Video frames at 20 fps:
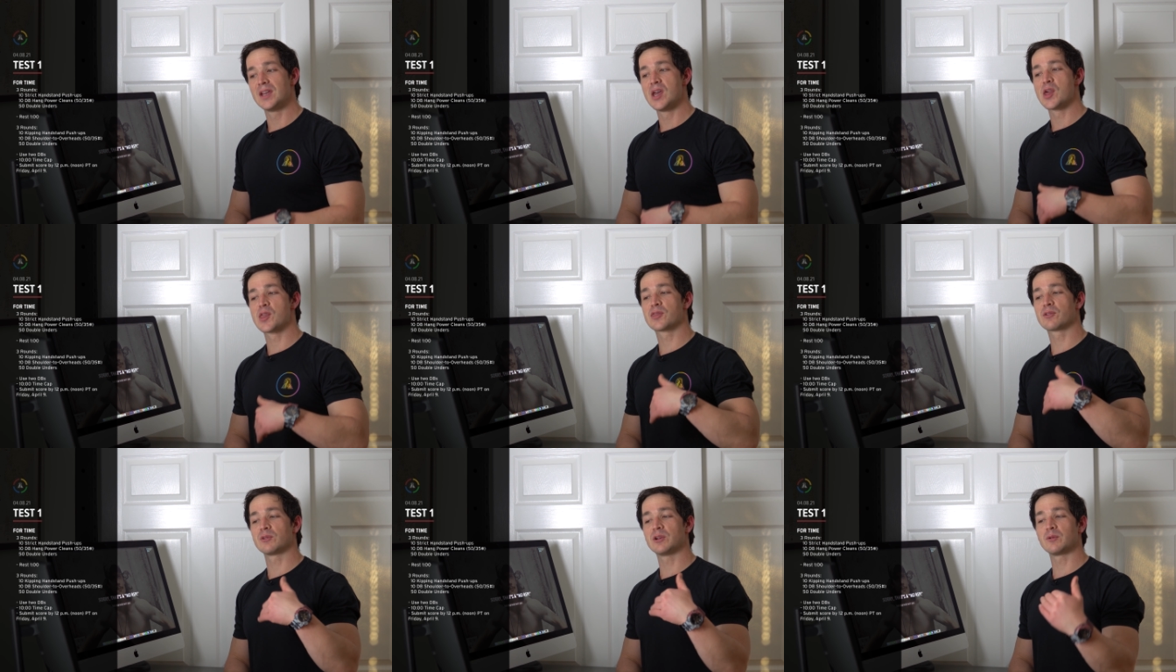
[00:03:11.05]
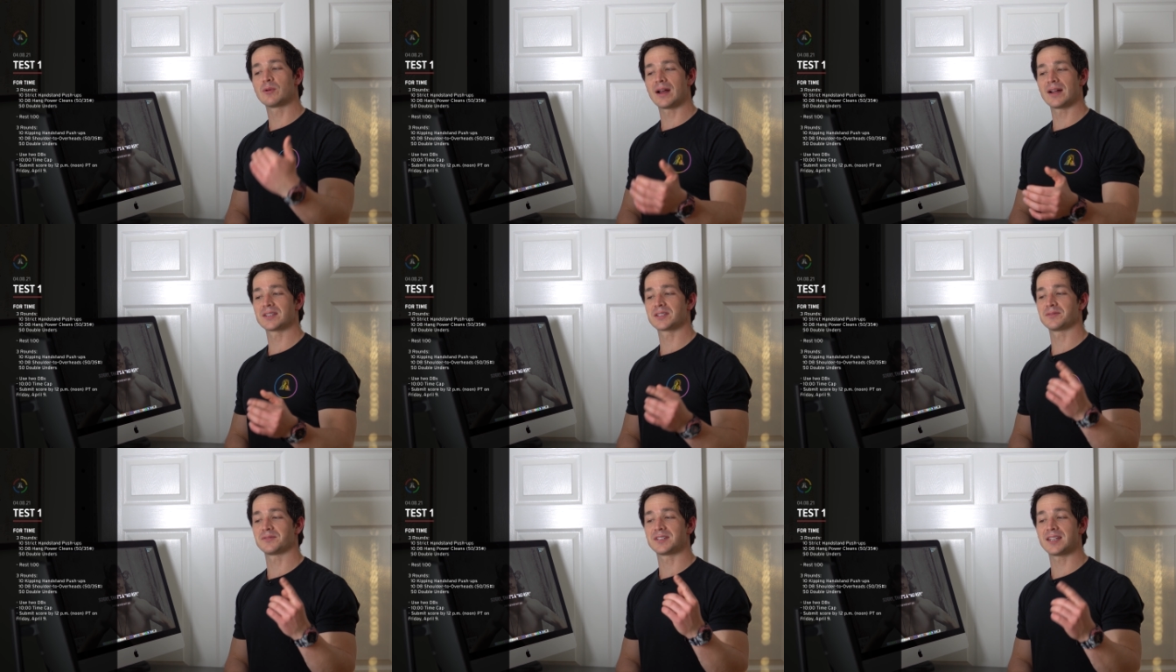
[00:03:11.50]
3
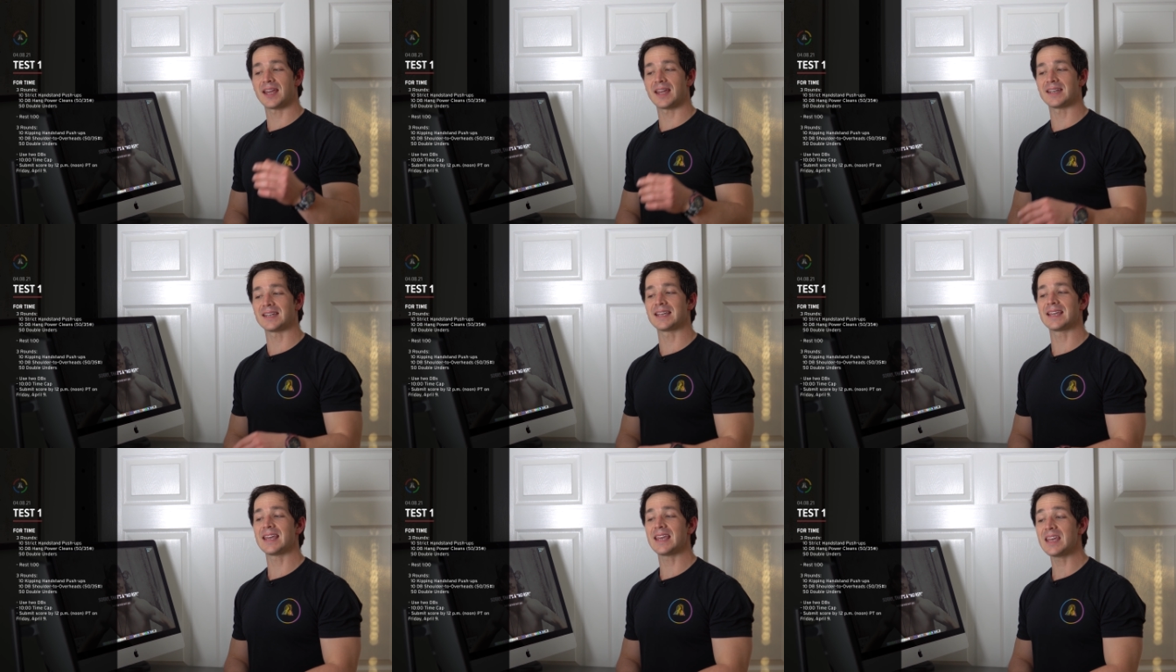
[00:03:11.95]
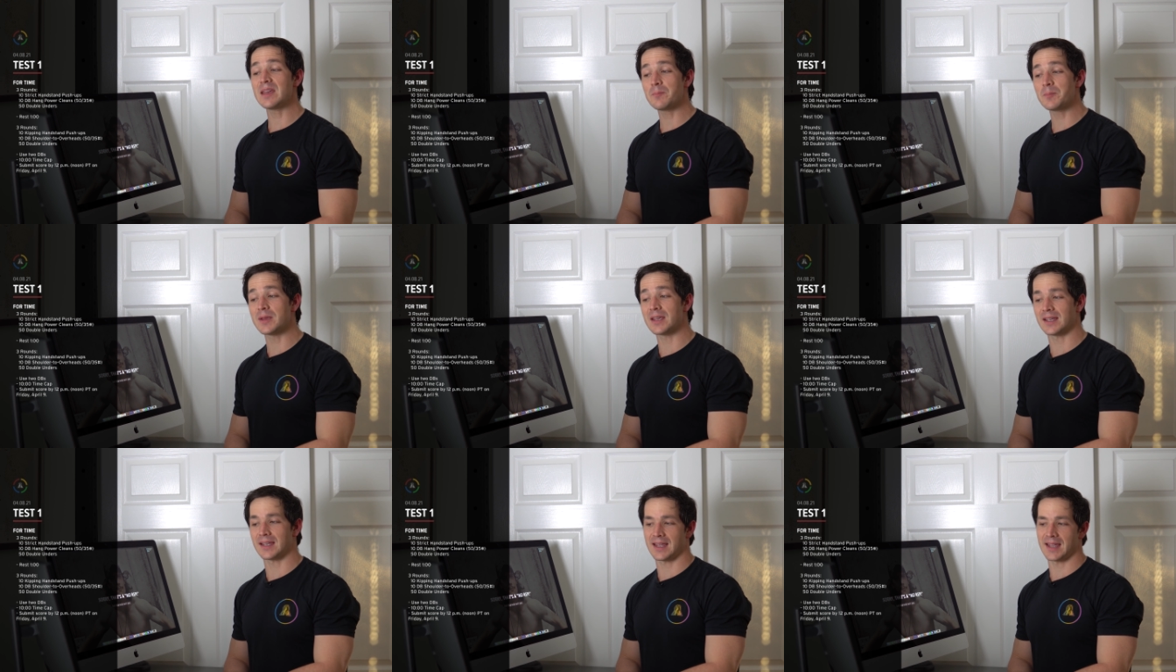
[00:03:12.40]
rounds of 10
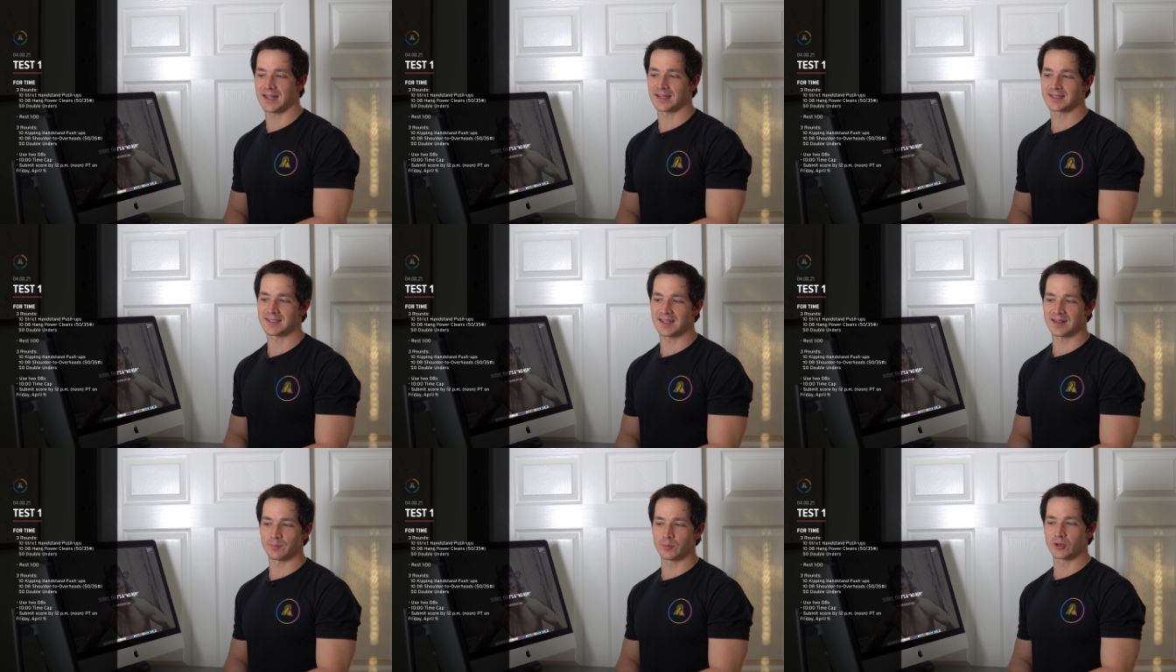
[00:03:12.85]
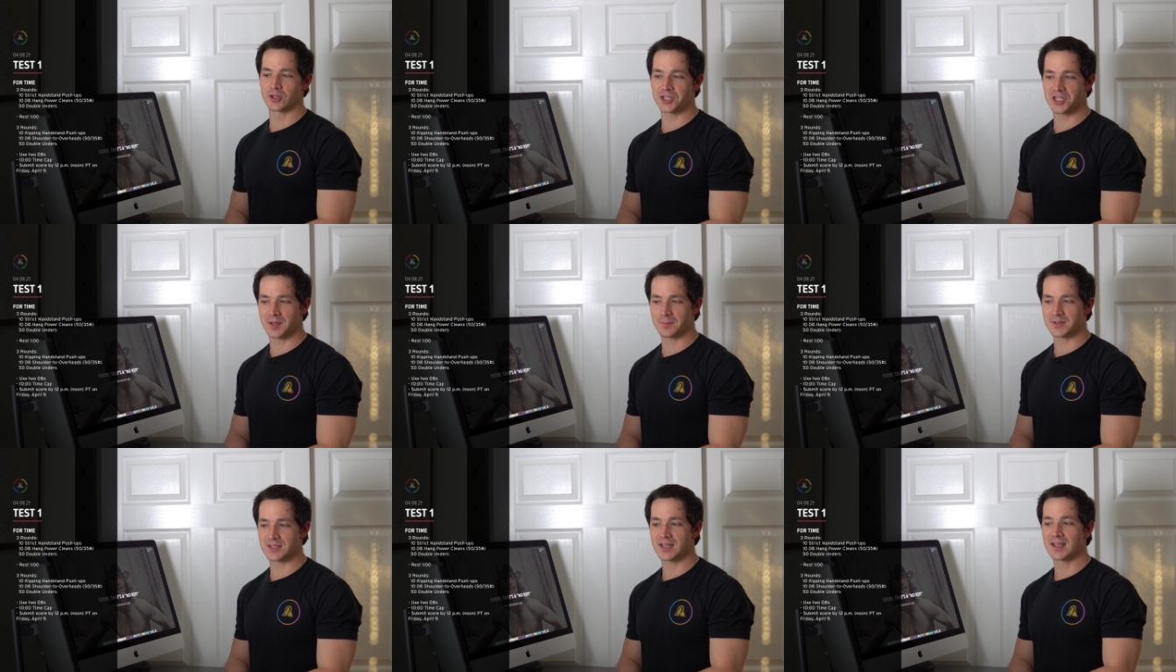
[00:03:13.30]
kipping handstand
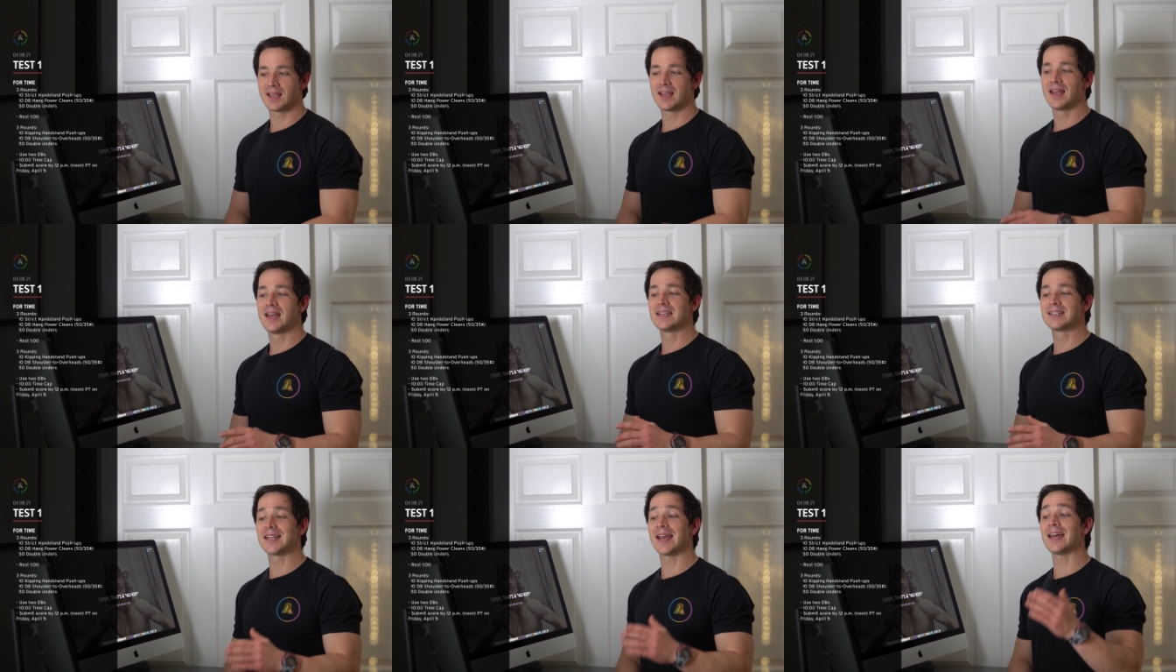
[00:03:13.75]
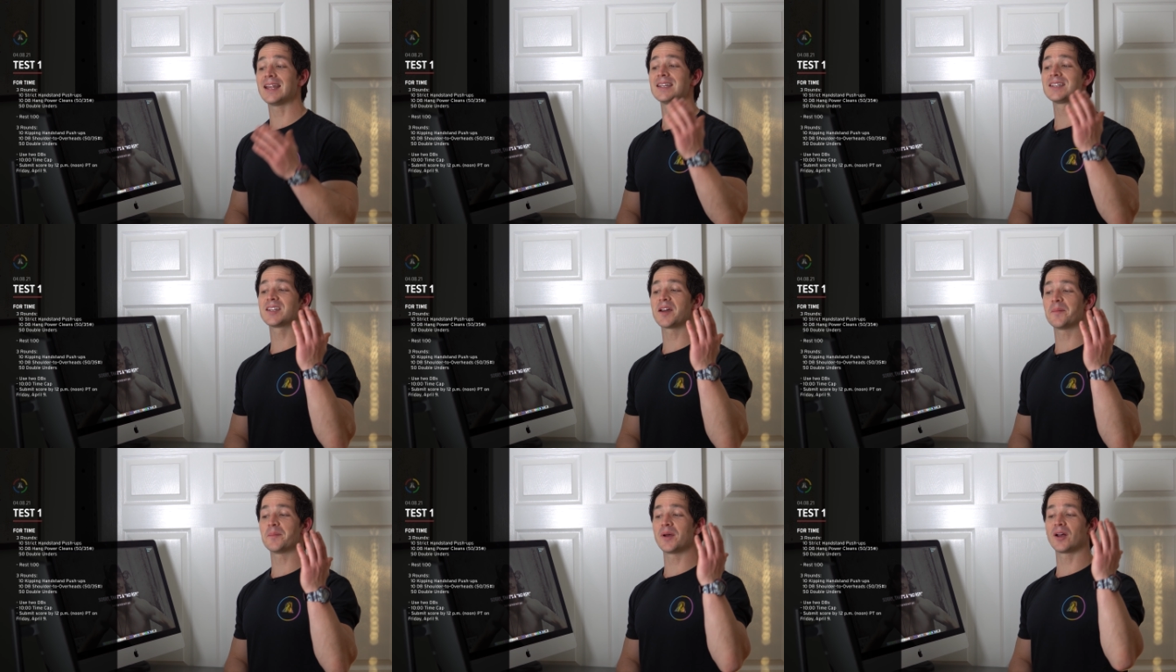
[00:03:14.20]
push-ups, 10
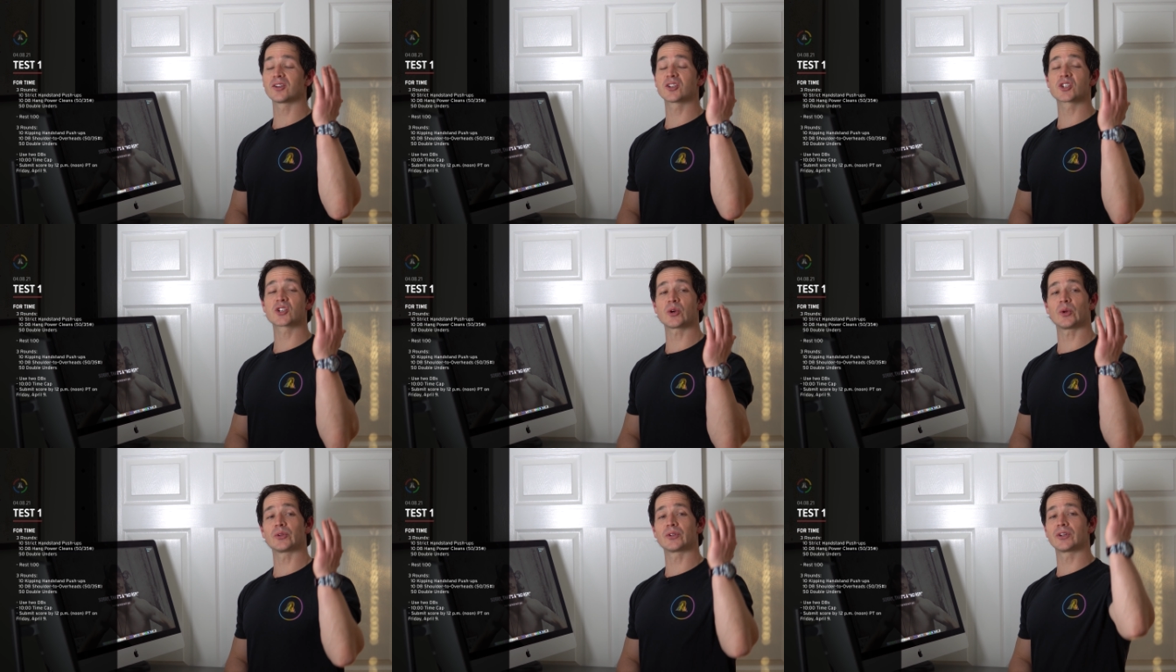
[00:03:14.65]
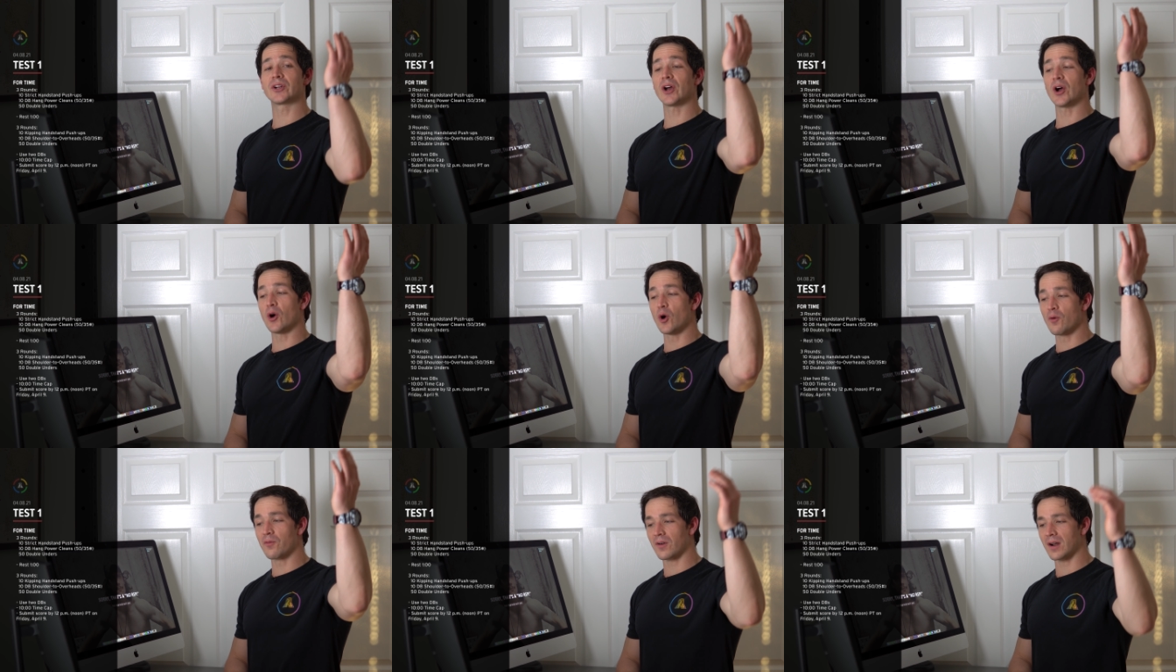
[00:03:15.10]
dumbbell shoulder to
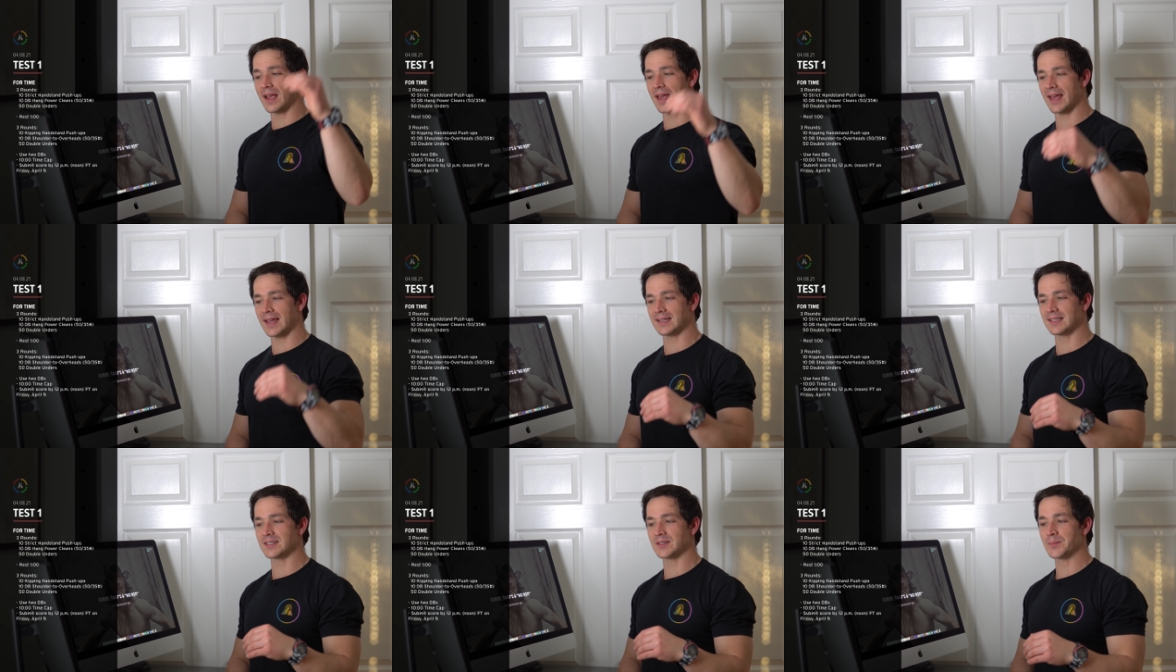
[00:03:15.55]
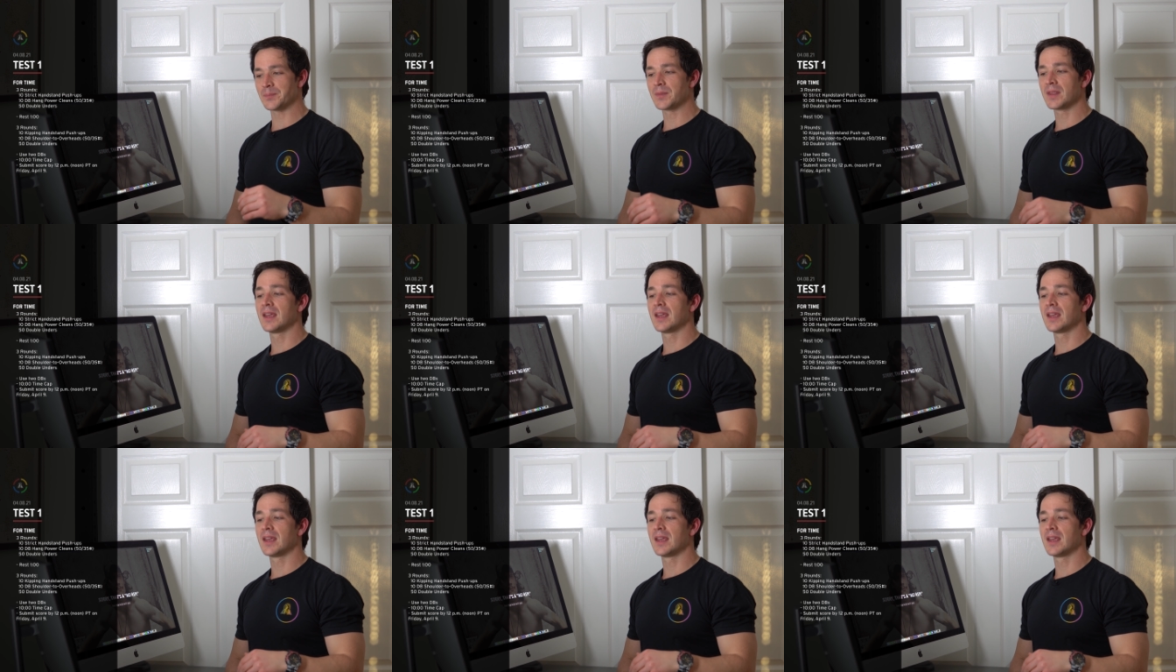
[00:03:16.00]
overheads,